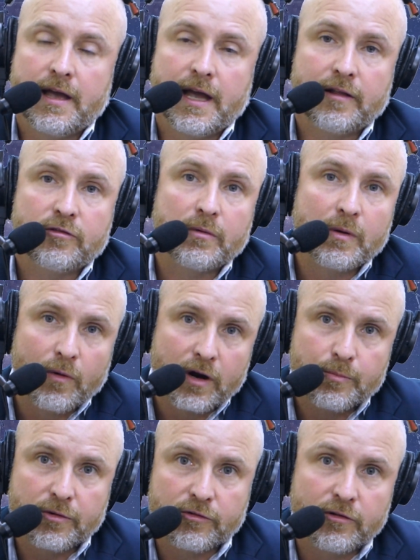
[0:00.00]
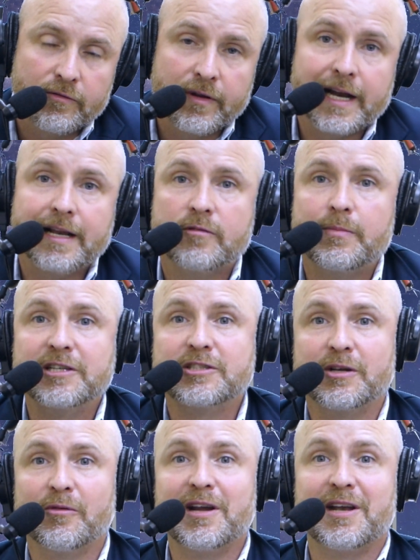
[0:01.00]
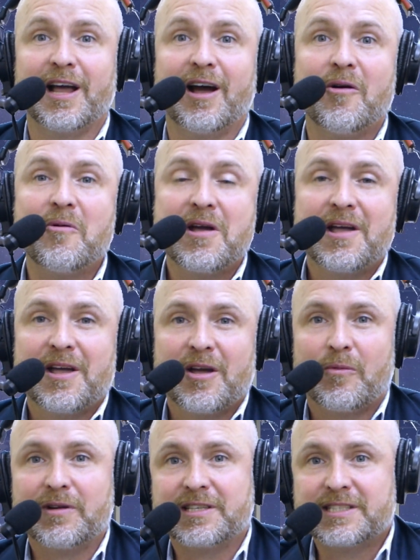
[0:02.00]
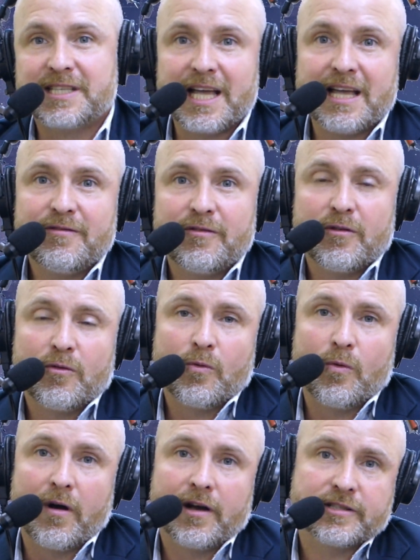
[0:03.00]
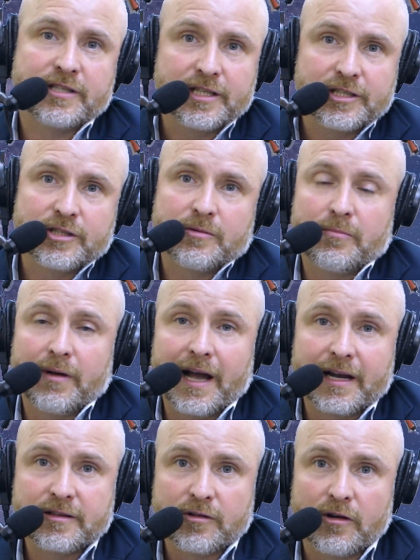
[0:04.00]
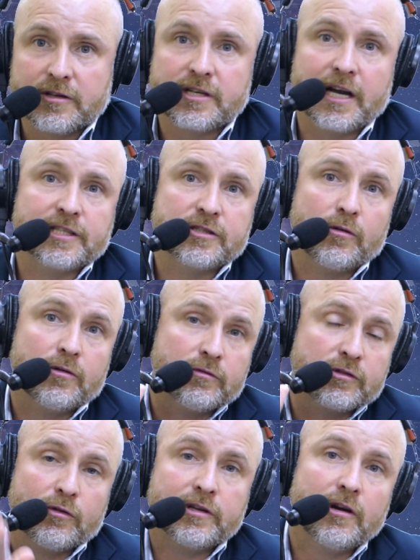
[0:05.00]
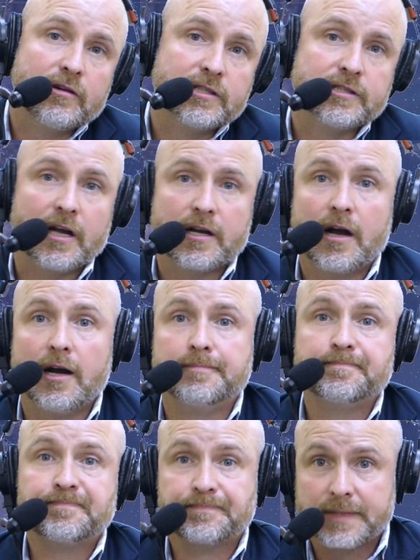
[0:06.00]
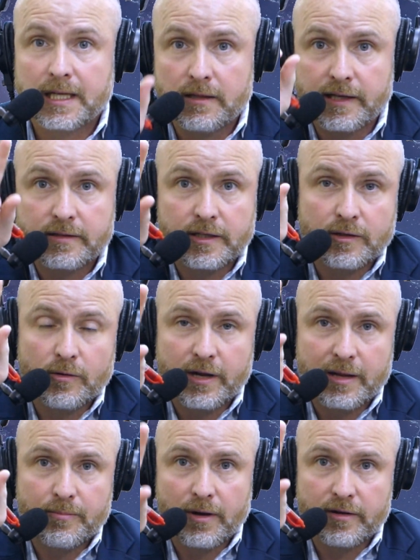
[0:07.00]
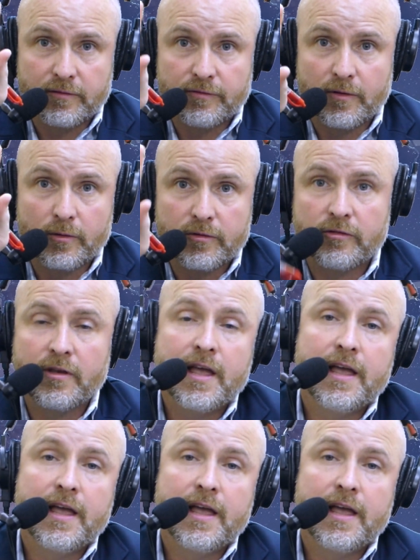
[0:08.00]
And so we want to preserve night, especially right now with Save Wasatch Back Dark Skies. Go to restoringdarkness.com. Click the donate button, folks.